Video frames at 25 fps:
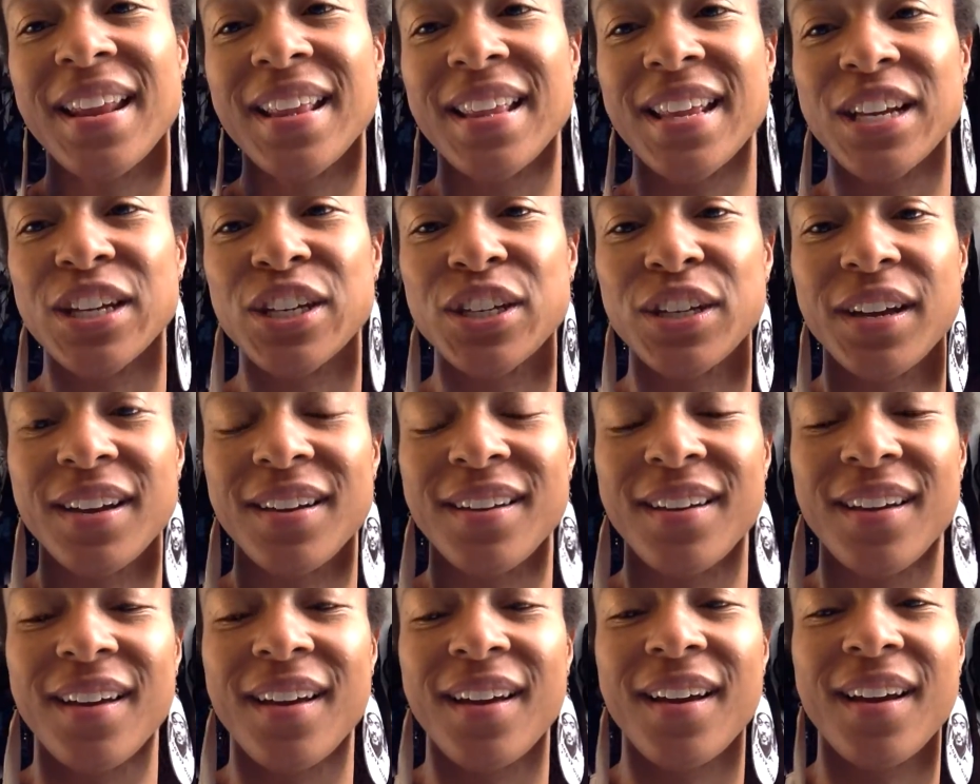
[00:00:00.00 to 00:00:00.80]

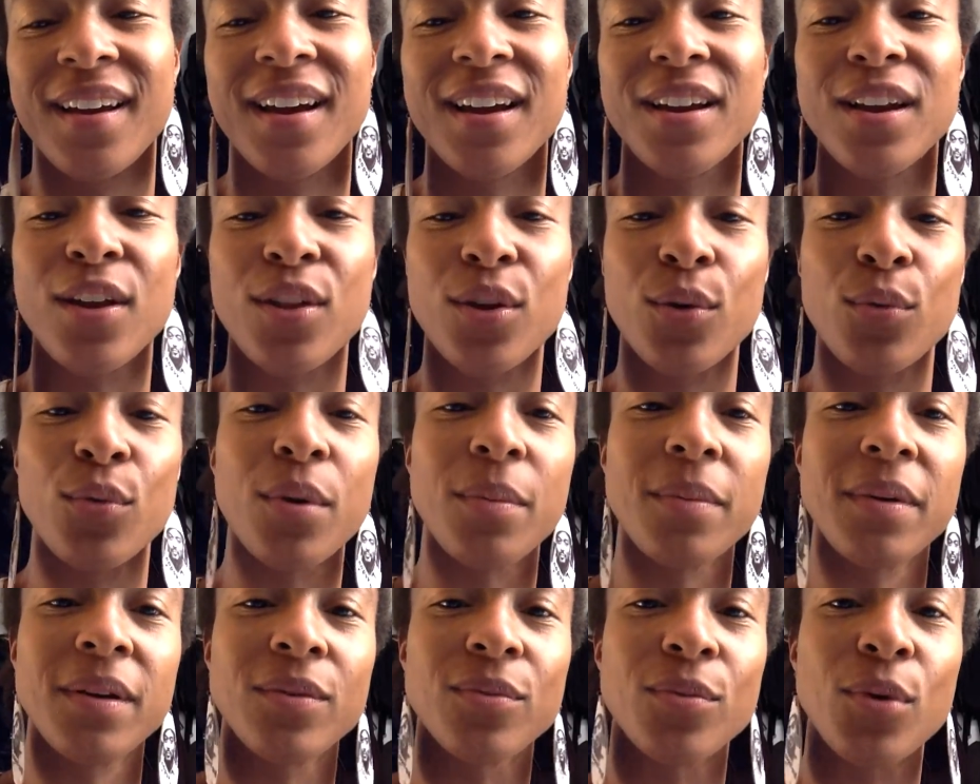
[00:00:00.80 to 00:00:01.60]
addition, another
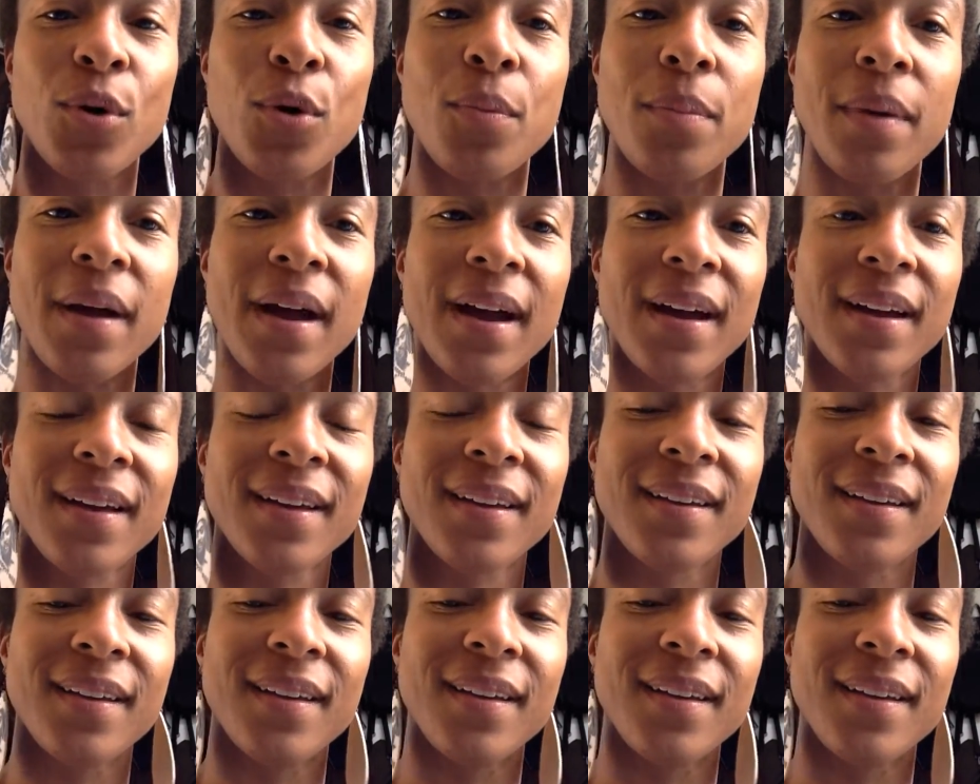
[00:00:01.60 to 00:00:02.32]
woman wrote back